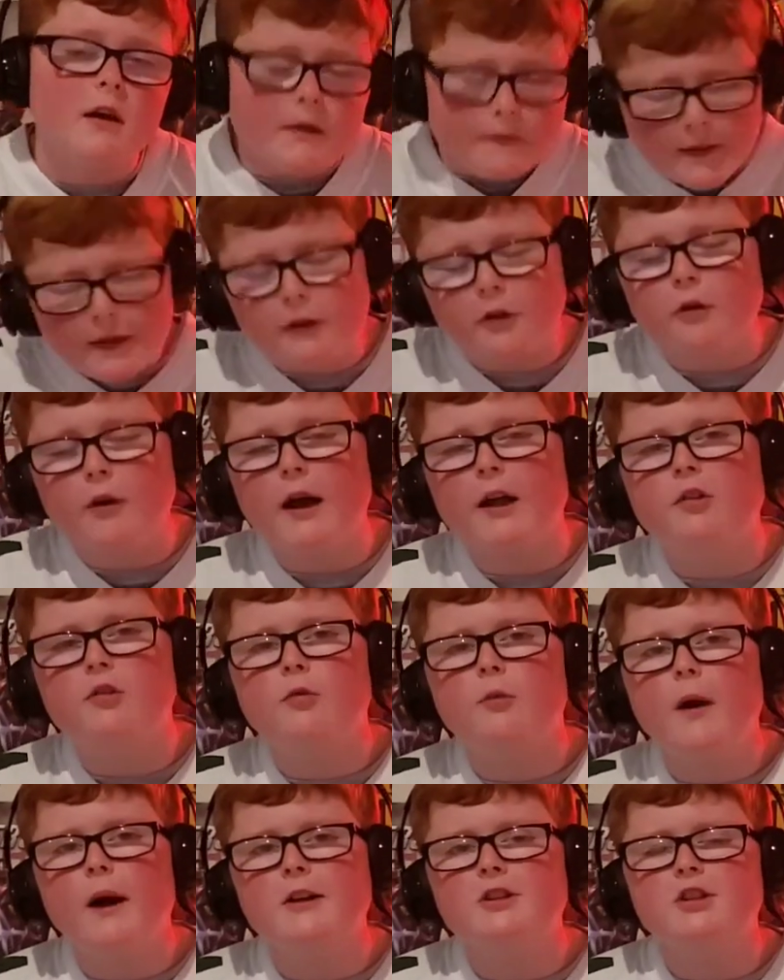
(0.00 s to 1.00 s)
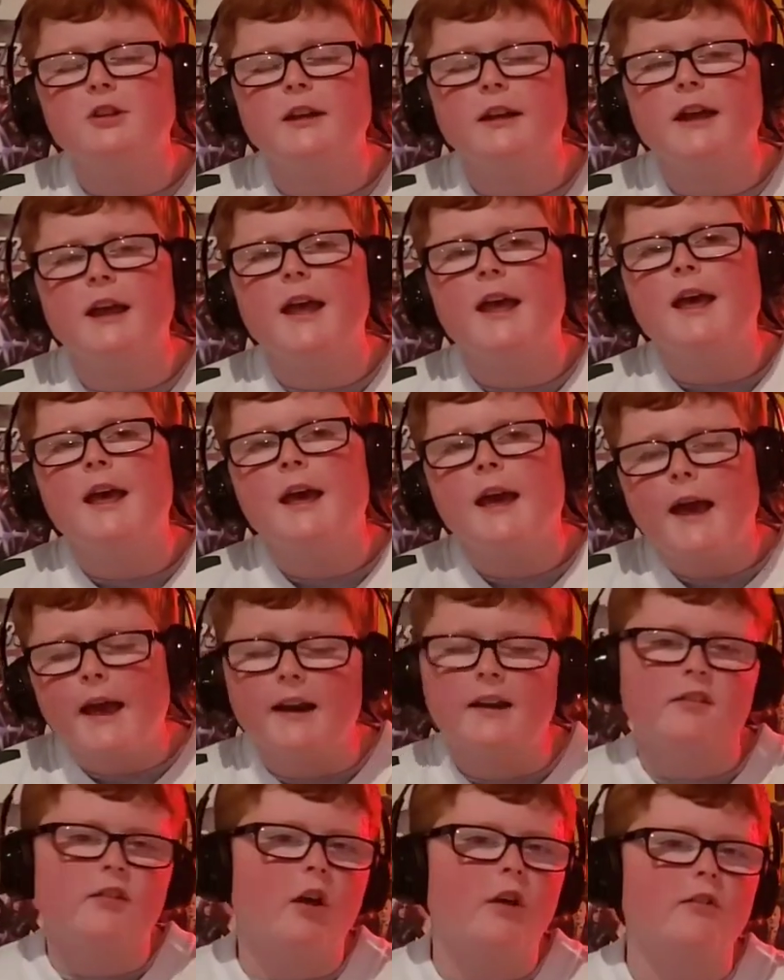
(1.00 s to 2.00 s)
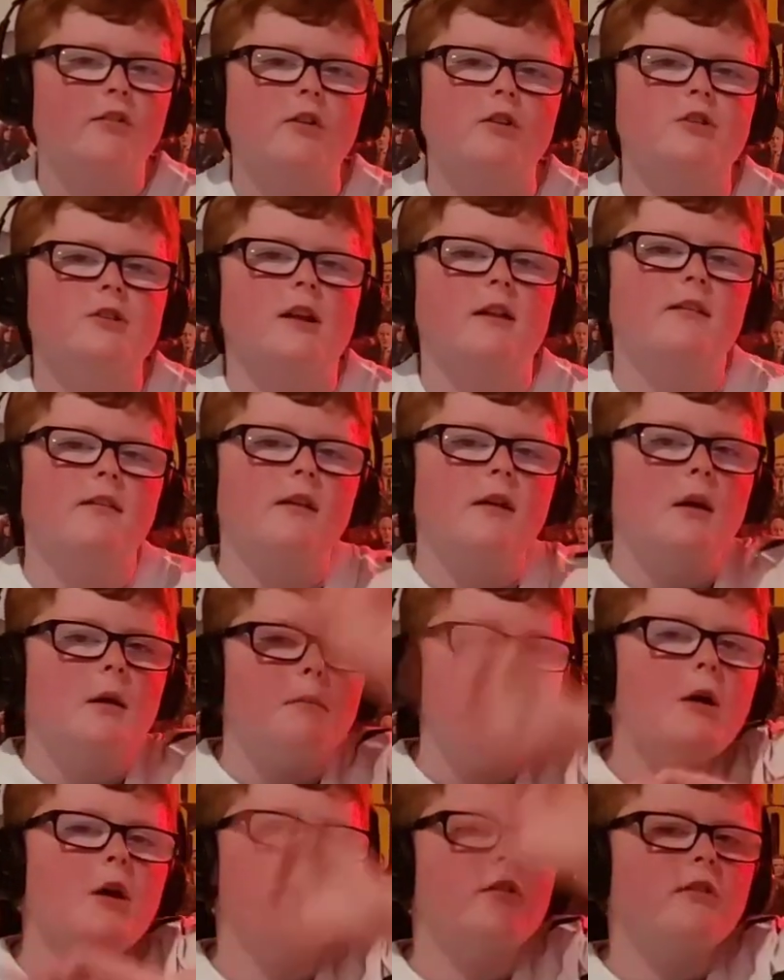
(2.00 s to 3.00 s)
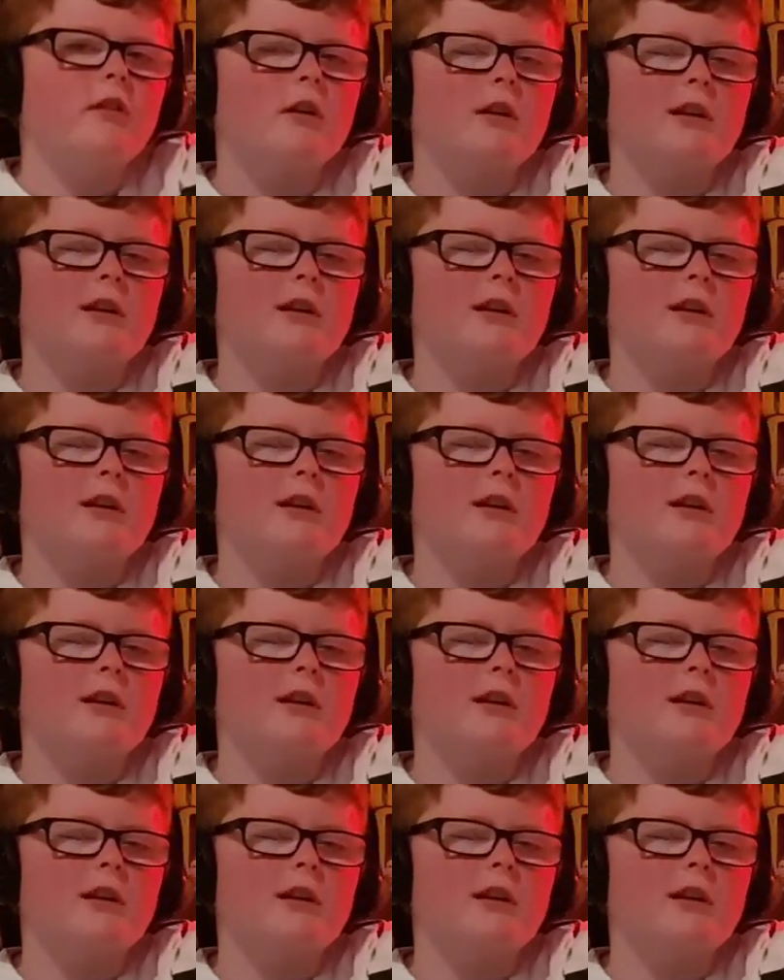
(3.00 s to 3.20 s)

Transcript: Thank you guys for watching. And as always, go Jets. Peace.